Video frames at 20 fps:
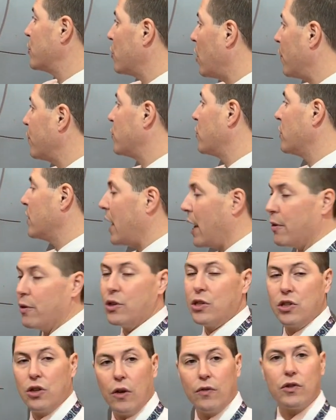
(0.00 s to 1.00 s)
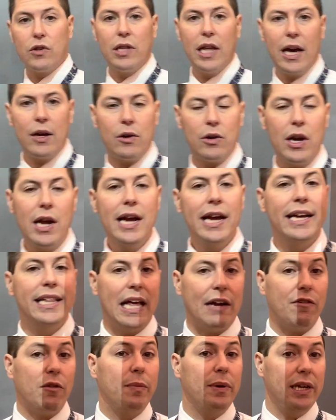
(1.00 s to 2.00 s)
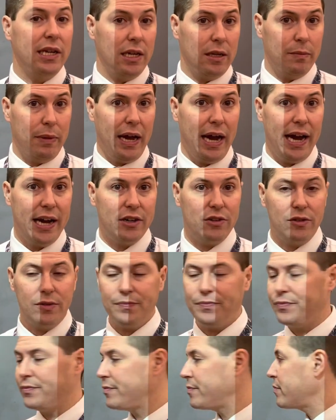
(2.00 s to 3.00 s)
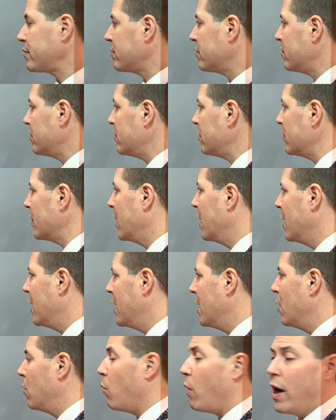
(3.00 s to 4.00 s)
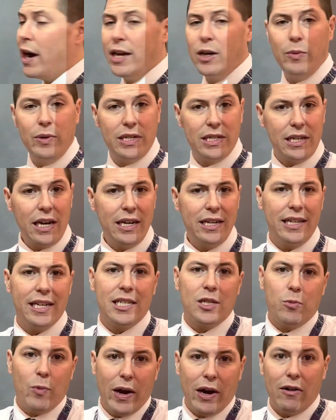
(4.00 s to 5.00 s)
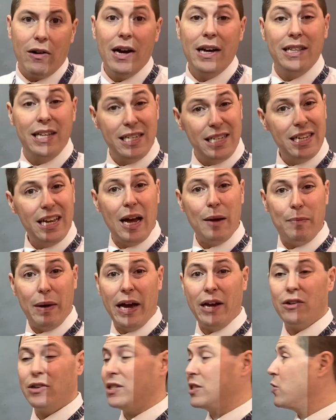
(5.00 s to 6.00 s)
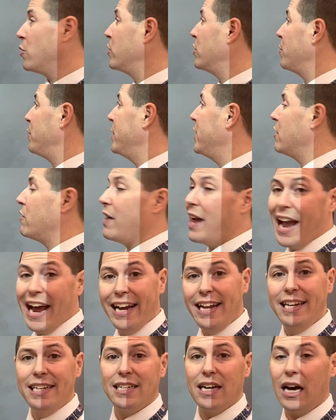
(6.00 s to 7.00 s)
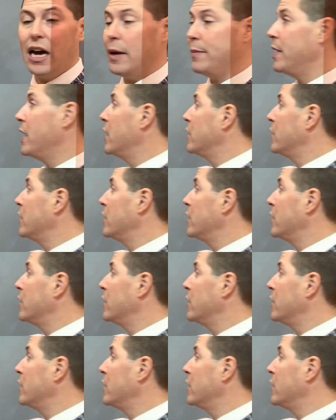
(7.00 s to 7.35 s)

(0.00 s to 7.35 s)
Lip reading: softer, louder, softer, louder in that repeating pattern. Why do we study this? Well, that pattern is going to appear anytime